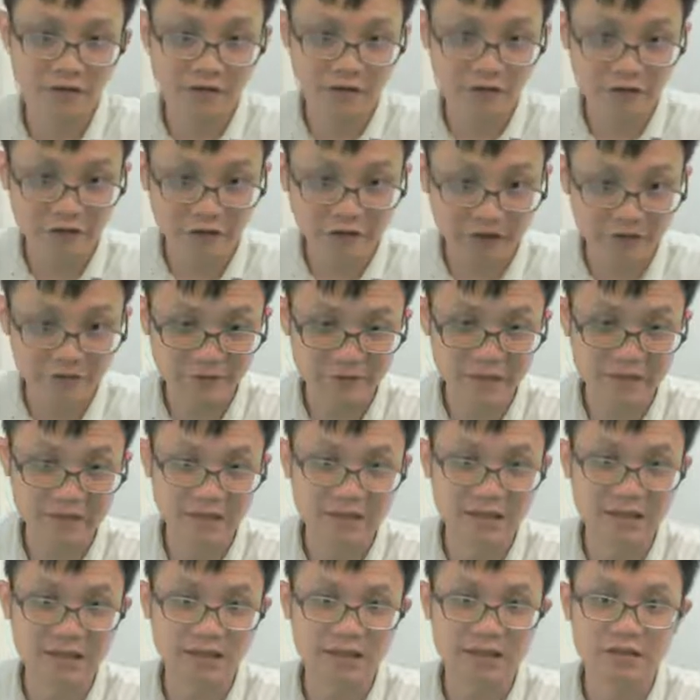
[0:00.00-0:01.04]

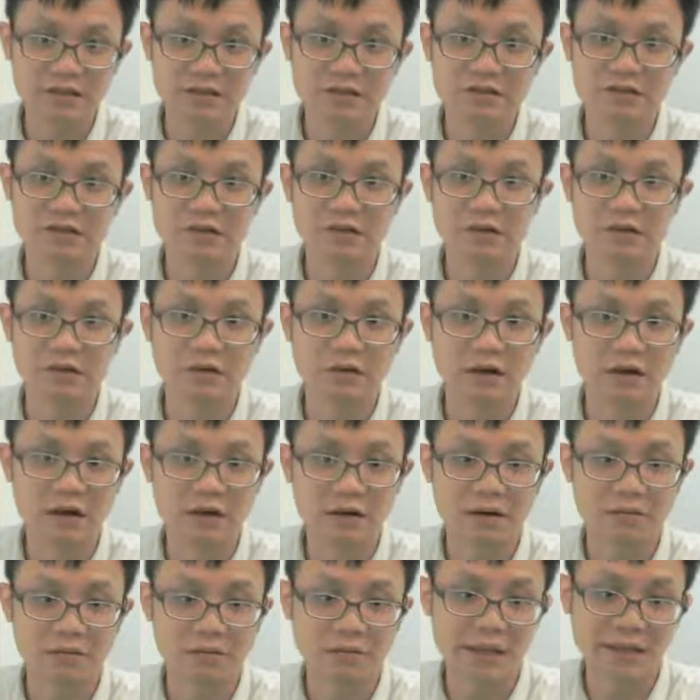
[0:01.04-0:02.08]
gravity. So
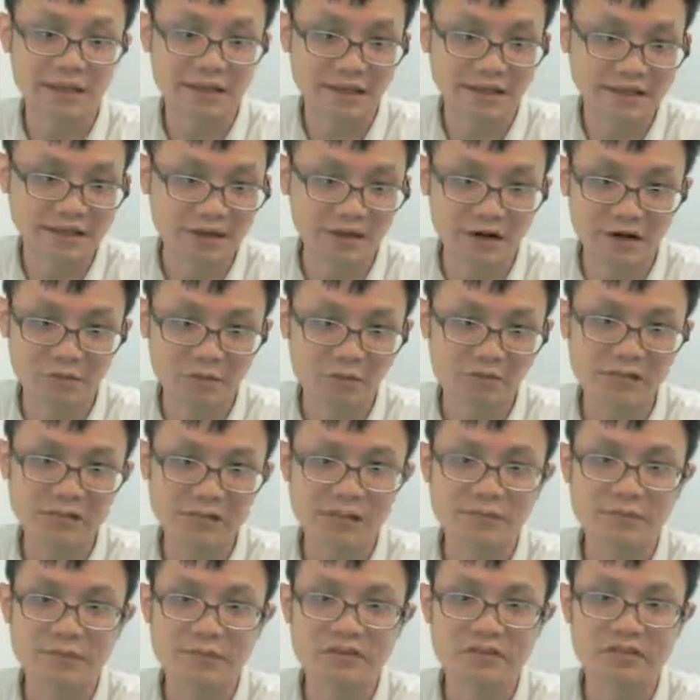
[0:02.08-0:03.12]
but it almost
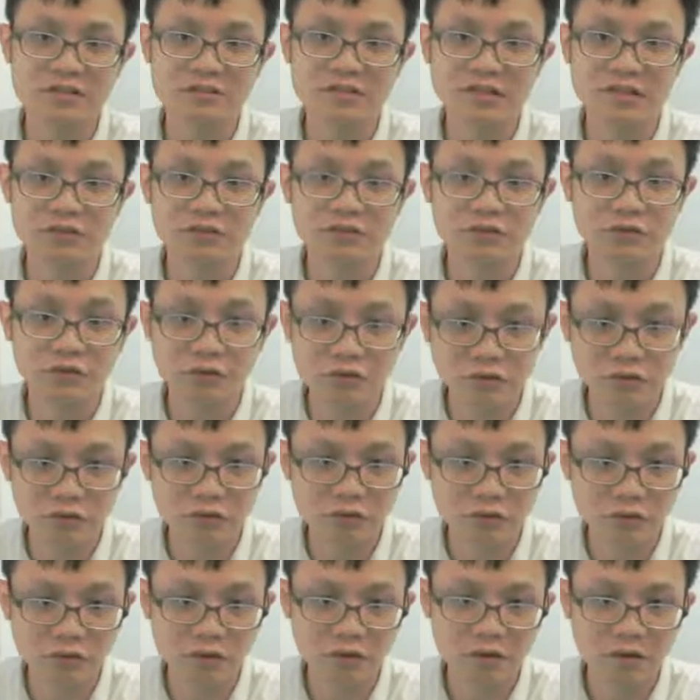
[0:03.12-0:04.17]
impossible to
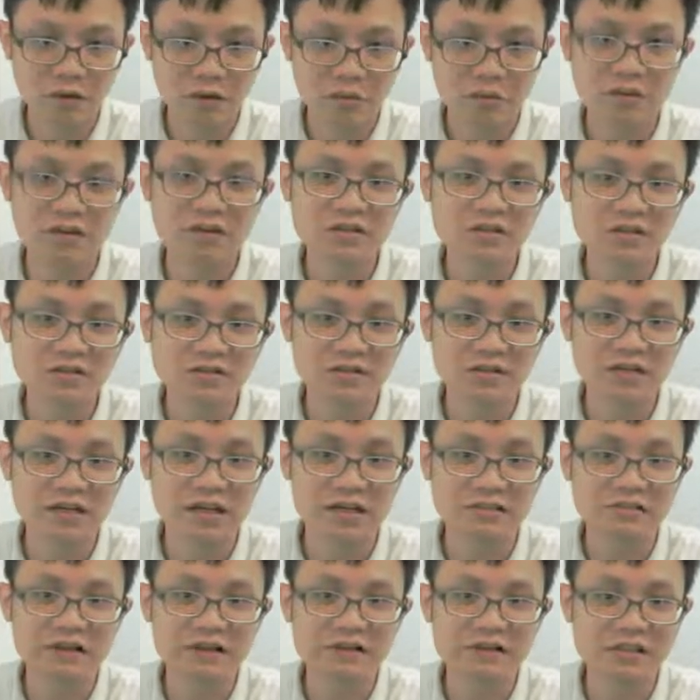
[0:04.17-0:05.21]
do because you need a
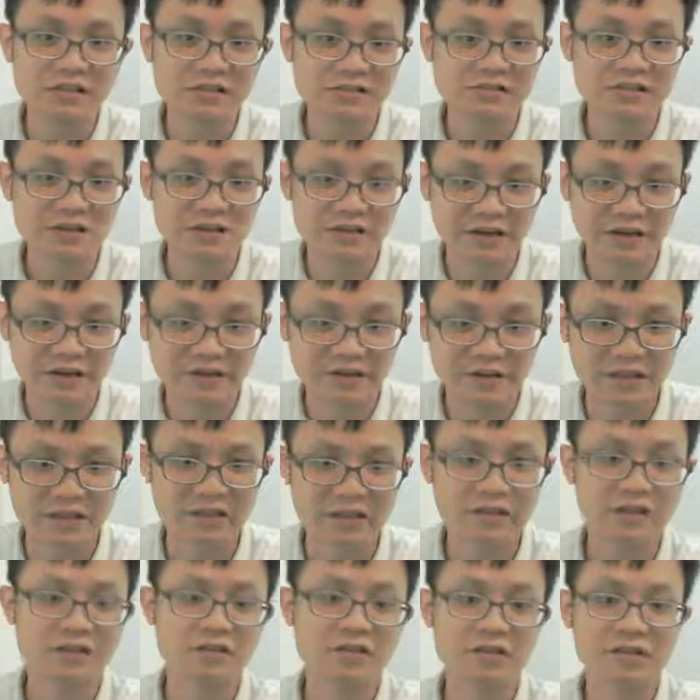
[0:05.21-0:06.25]
very strong
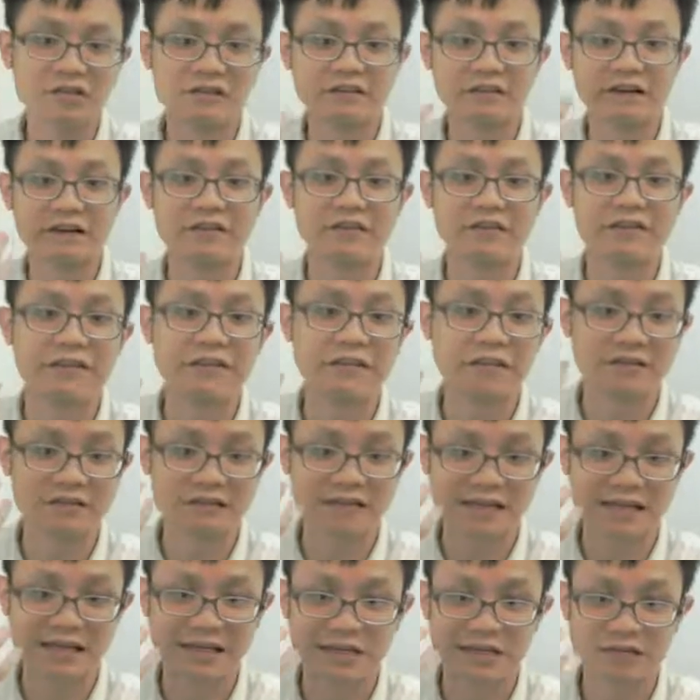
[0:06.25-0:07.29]
gravity. So the gravity of the
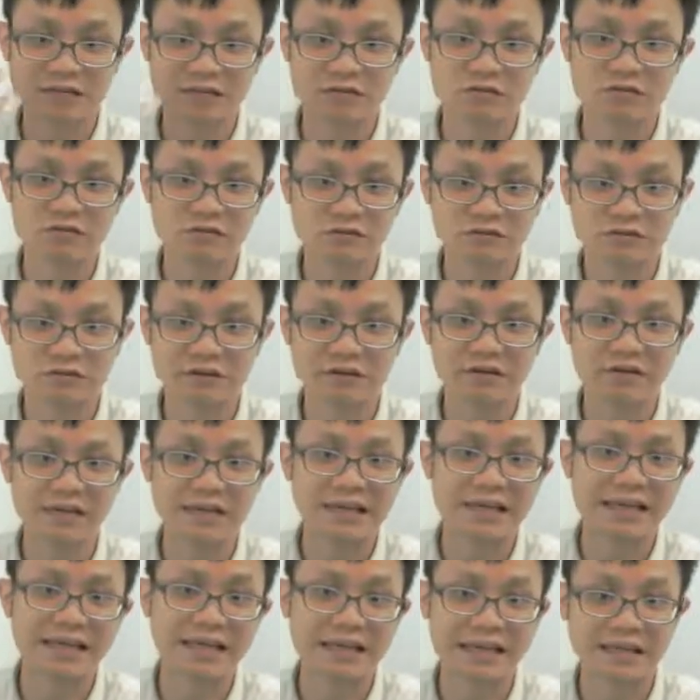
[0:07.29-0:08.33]
sun is so strong
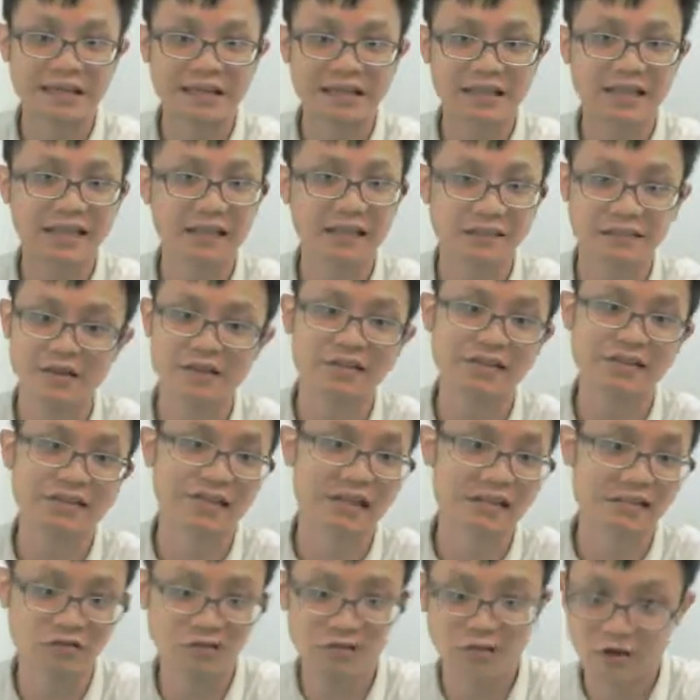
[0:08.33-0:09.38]
that it can even
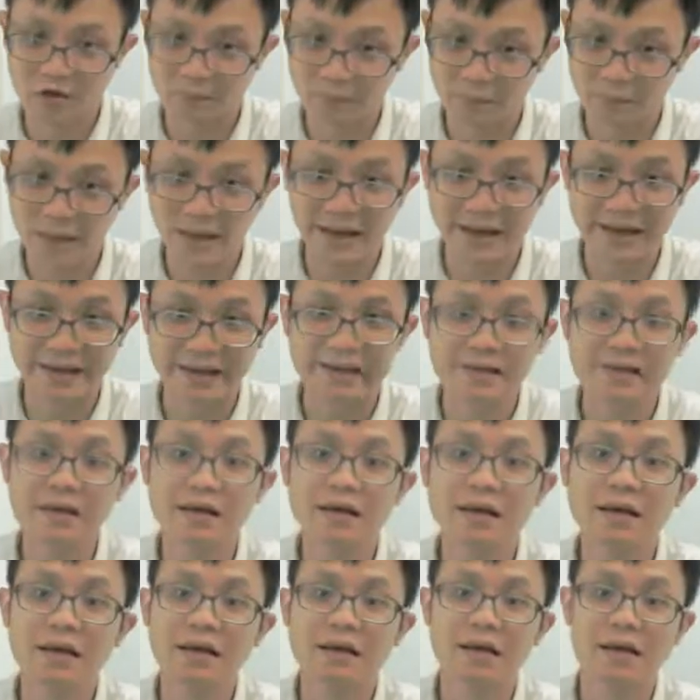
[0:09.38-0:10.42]
start to combine
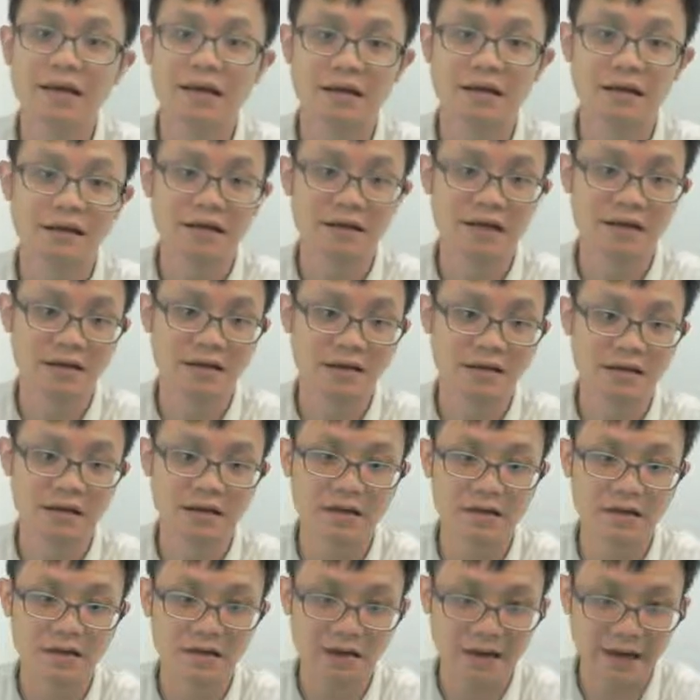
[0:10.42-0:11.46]

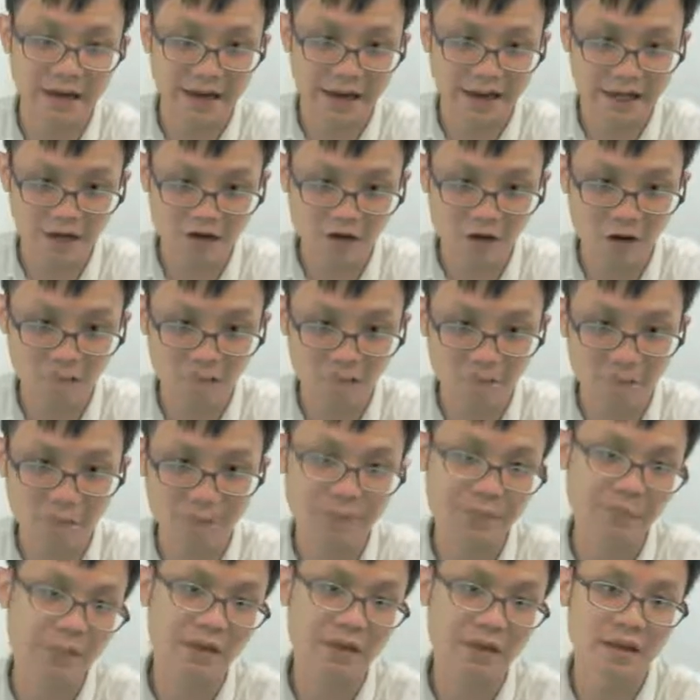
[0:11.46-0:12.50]
the atom,
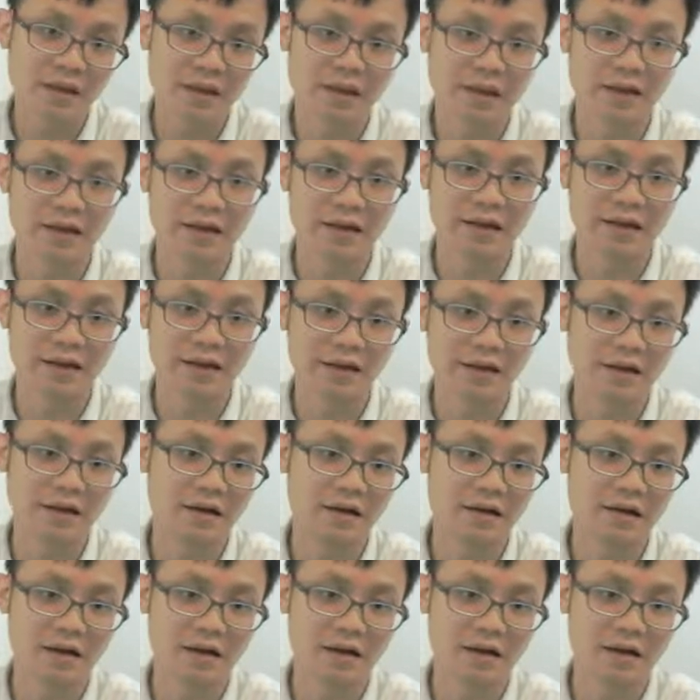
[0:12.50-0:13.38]
and then